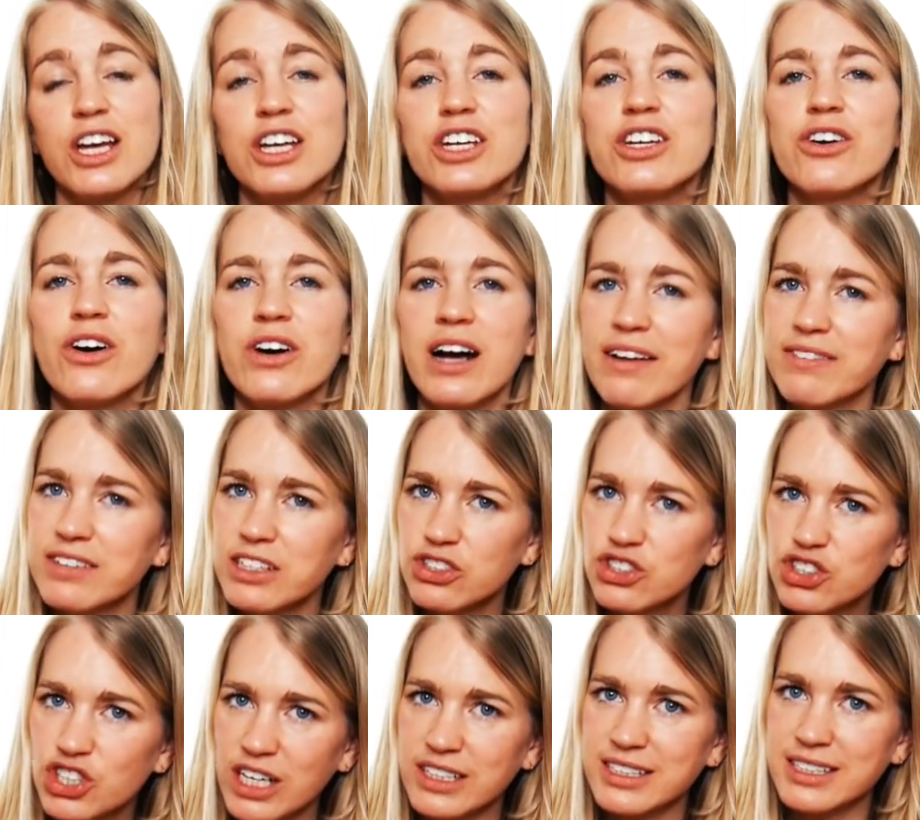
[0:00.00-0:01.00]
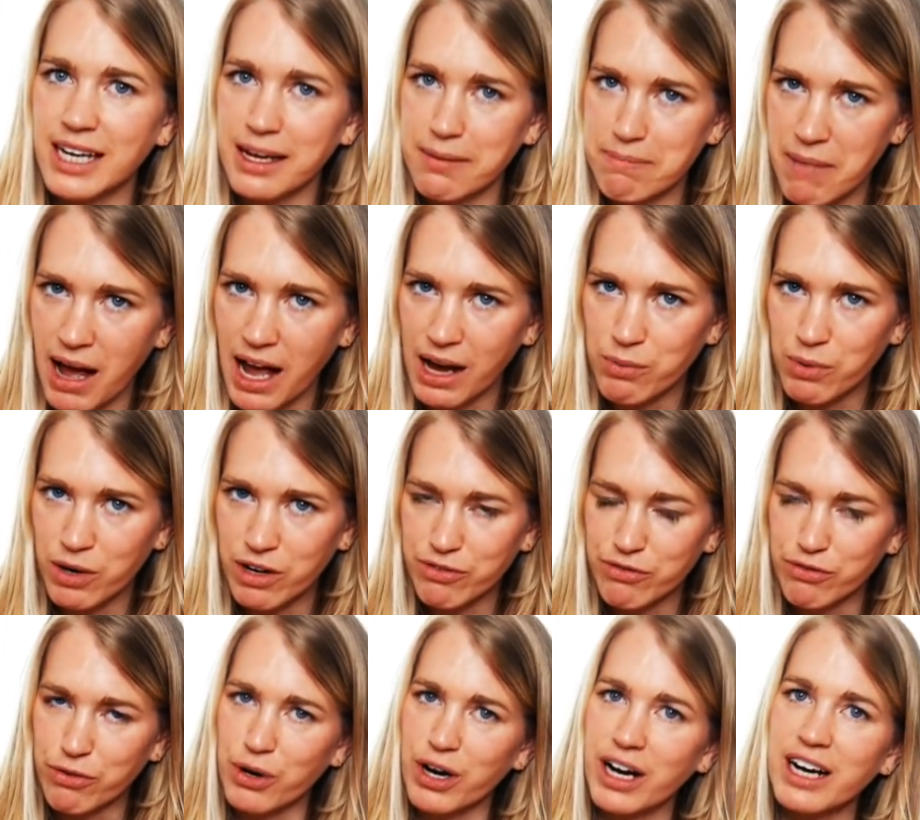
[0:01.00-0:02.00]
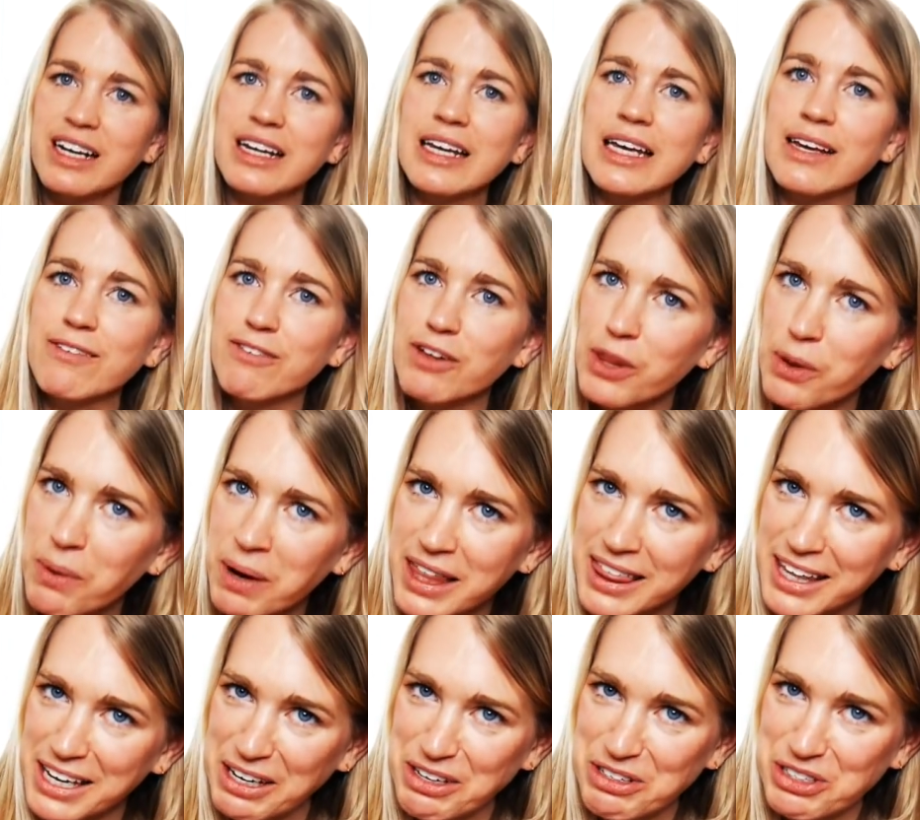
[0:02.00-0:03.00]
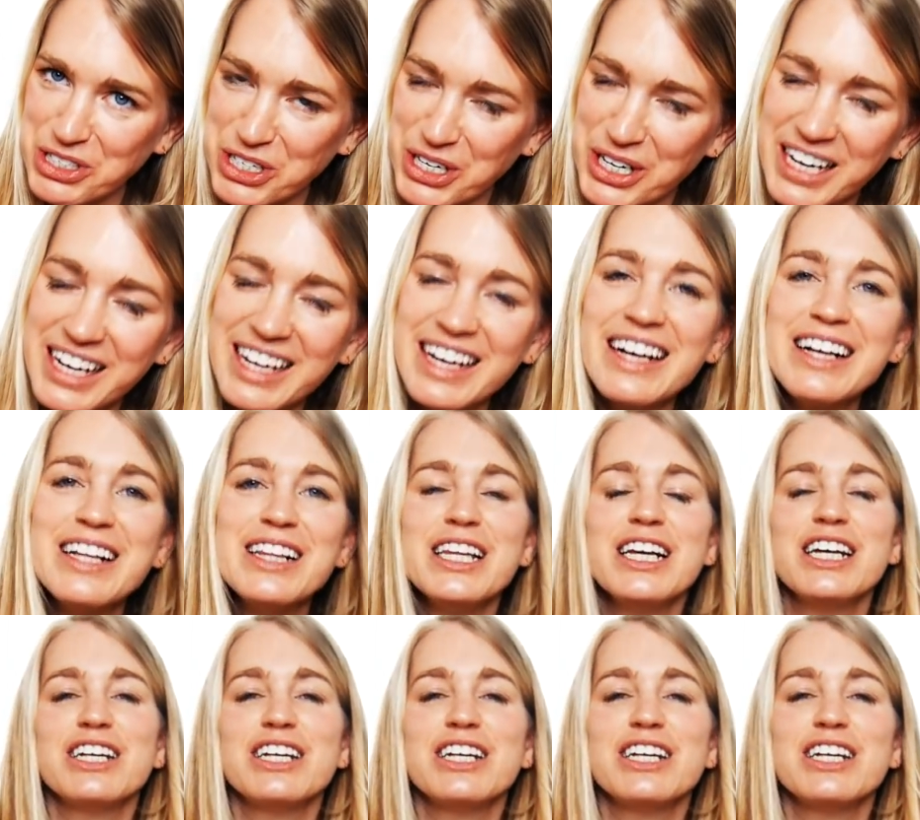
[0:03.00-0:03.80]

You don't have to just take my word for it, even though I think you should.